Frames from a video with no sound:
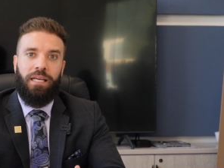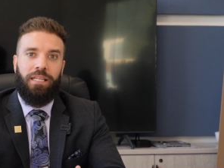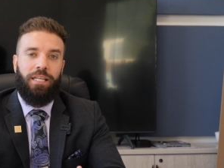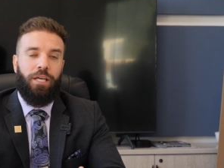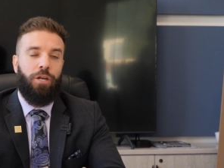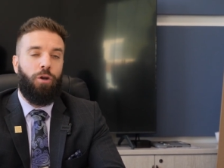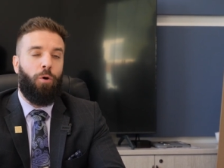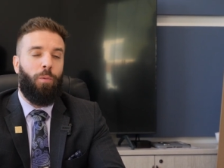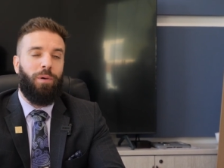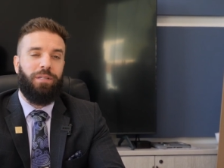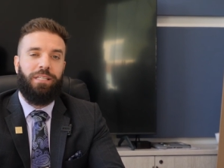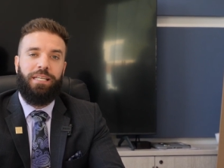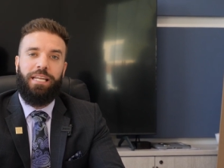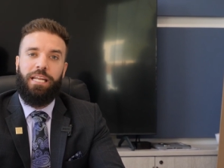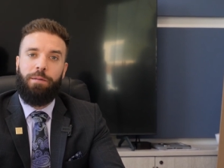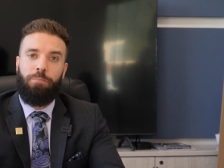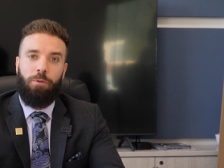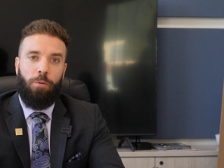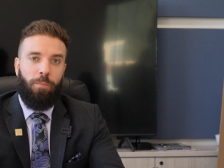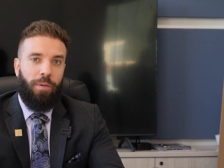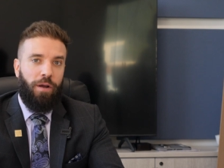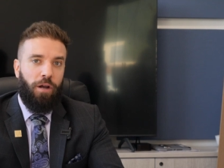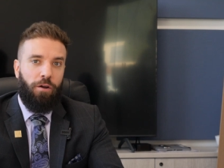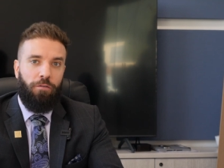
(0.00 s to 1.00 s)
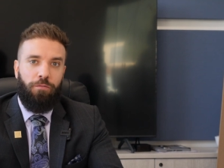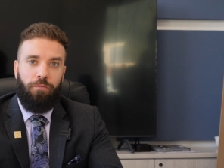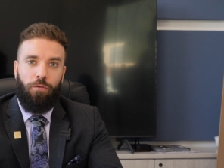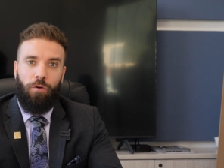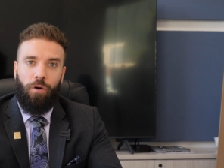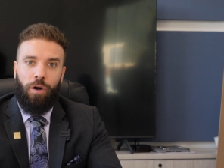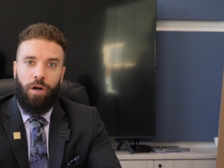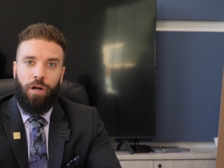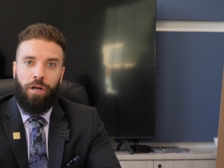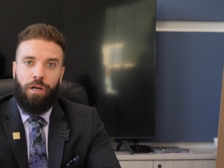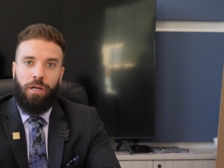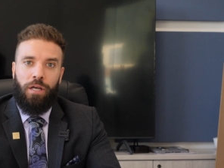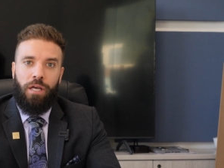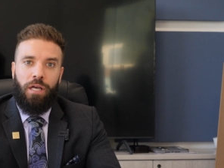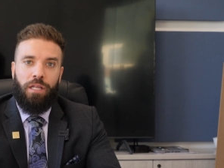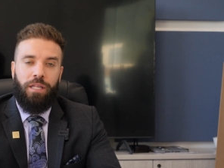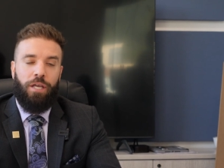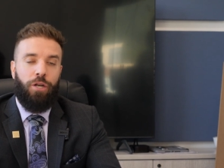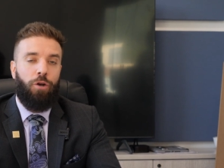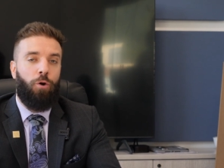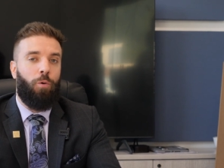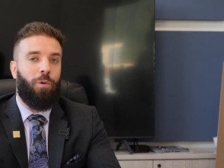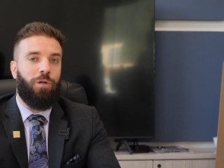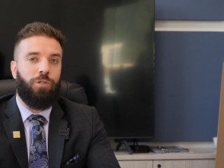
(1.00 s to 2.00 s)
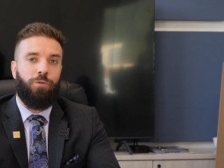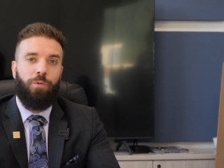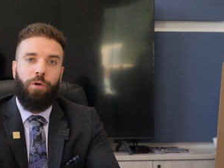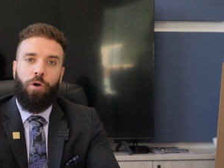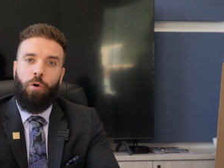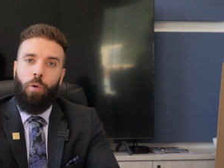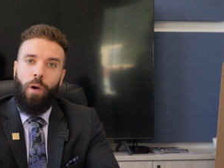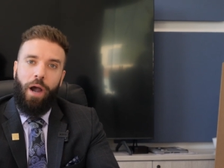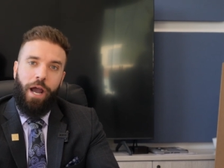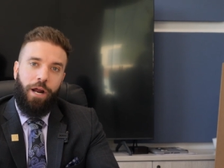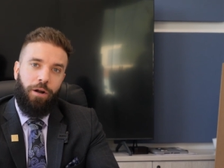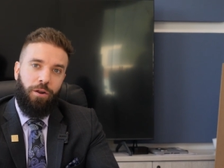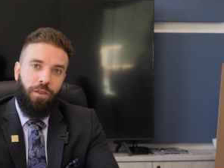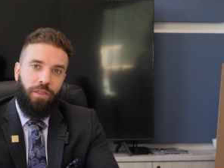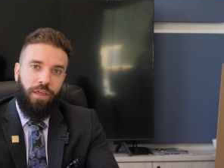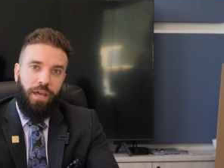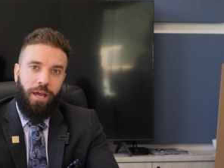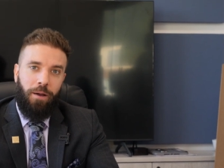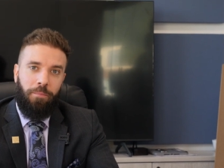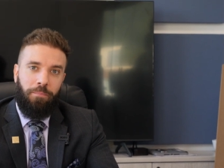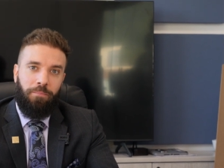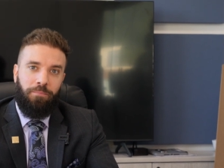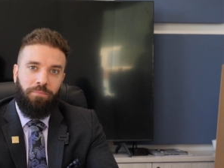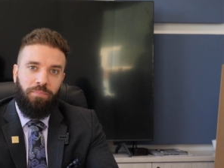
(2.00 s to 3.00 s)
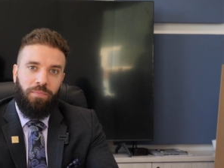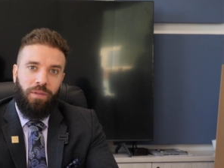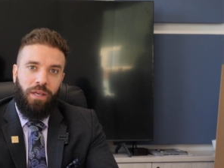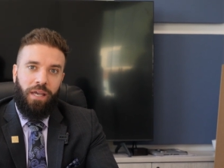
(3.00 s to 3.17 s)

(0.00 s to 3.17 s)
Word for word: They know what they need to prepare for. They know what's required of them.